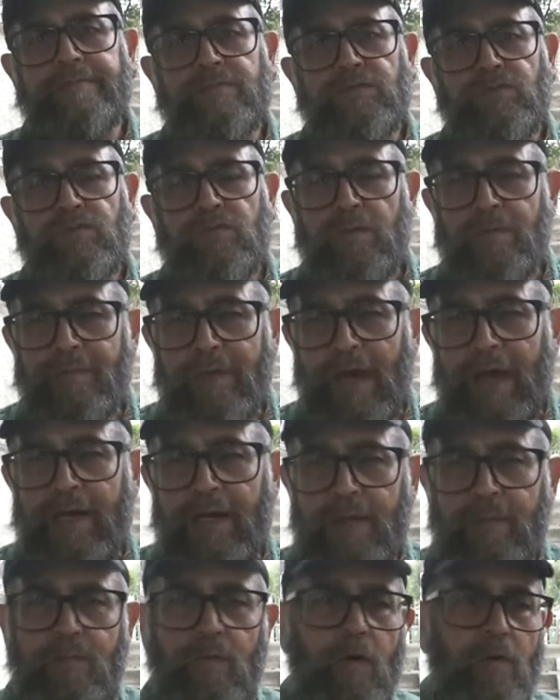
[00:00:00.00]

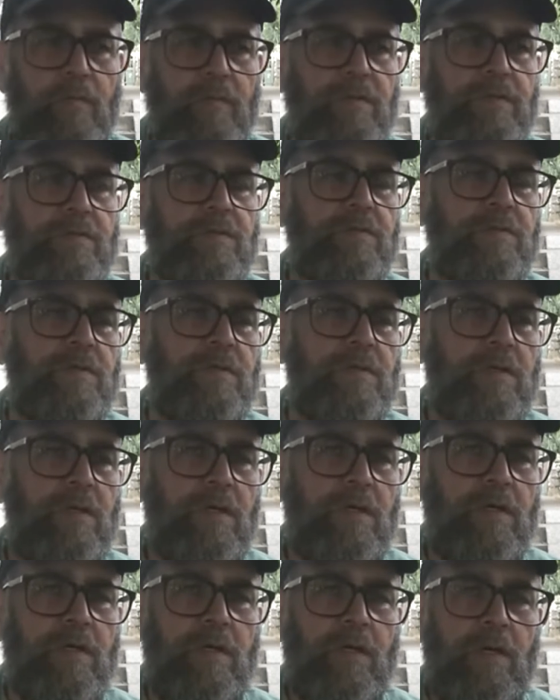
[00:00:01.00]
dramatic moment
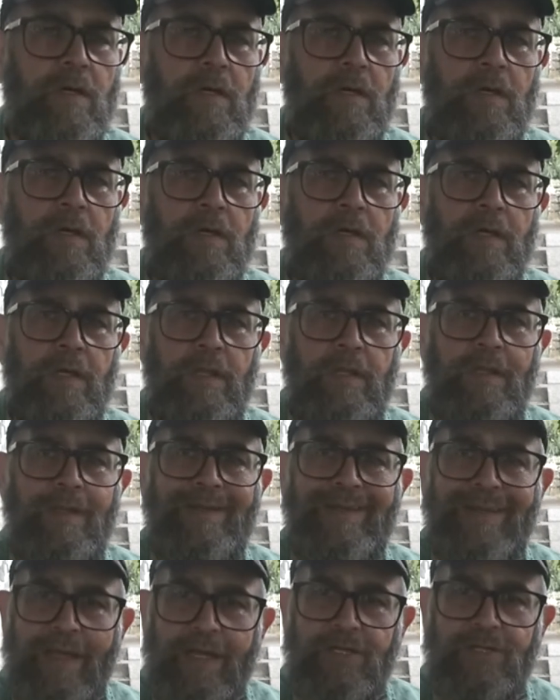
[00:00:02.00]
in the
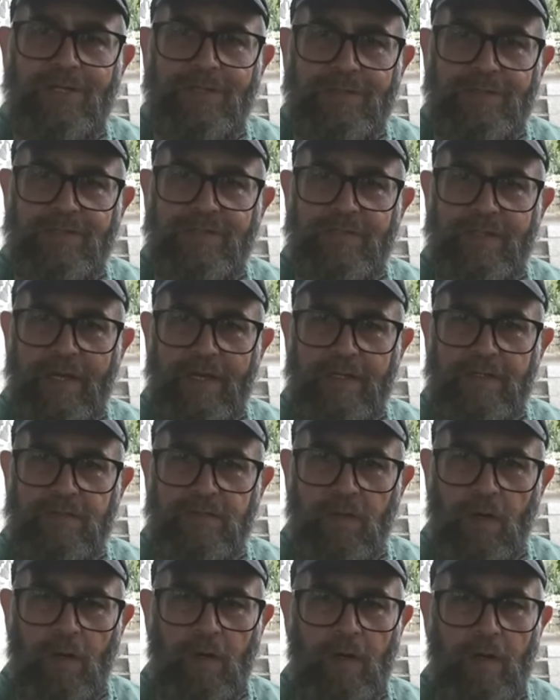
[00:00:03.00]
nation-state
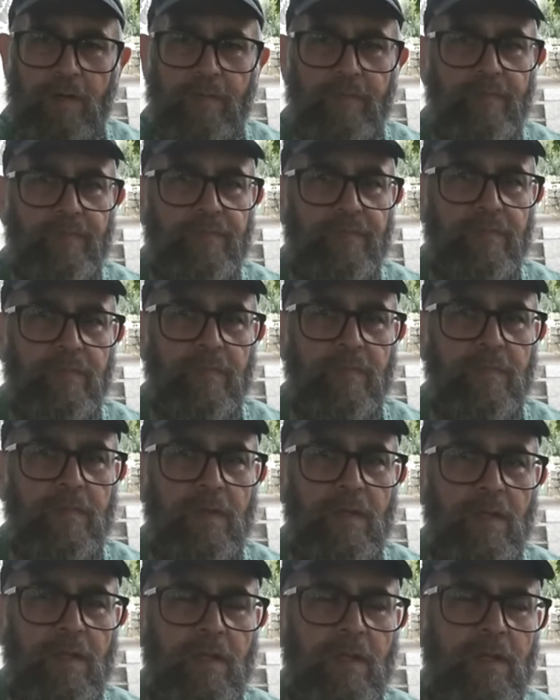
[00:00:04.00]
law
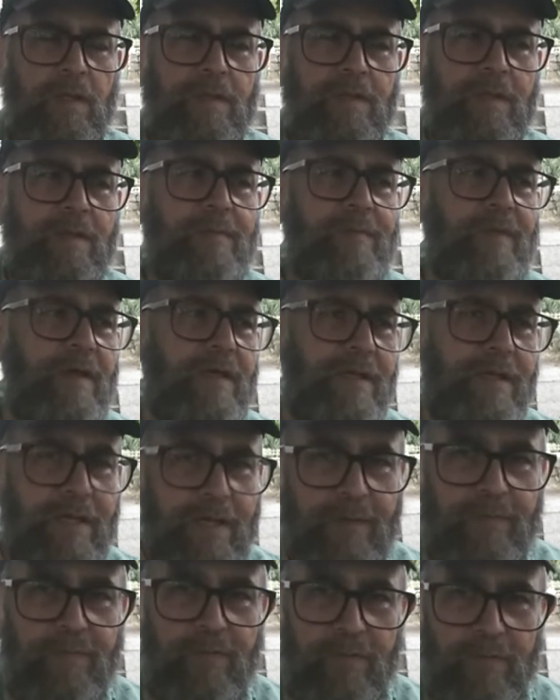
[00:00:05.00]
that made
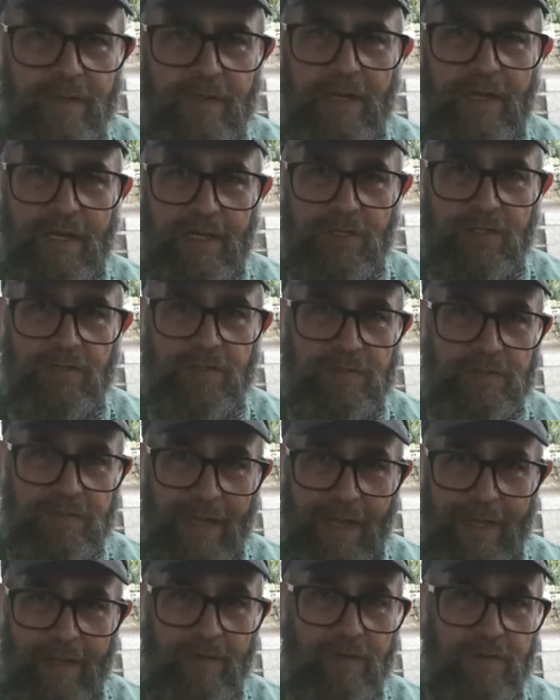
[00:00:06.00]
Hebrew the national
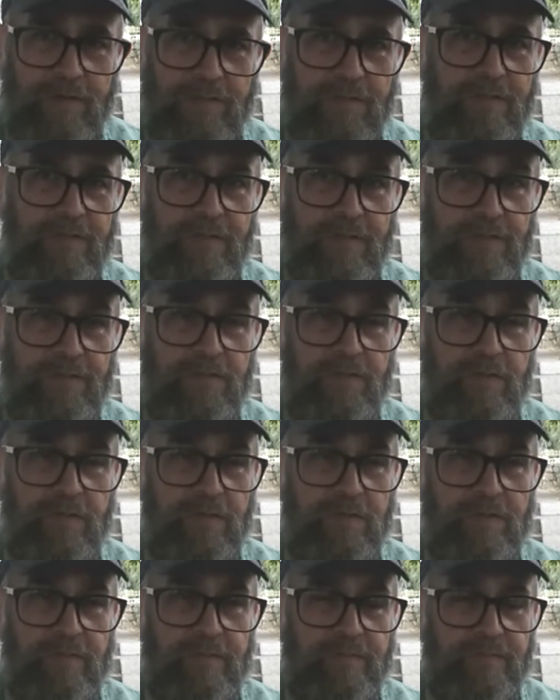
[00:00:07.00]
language of Israel,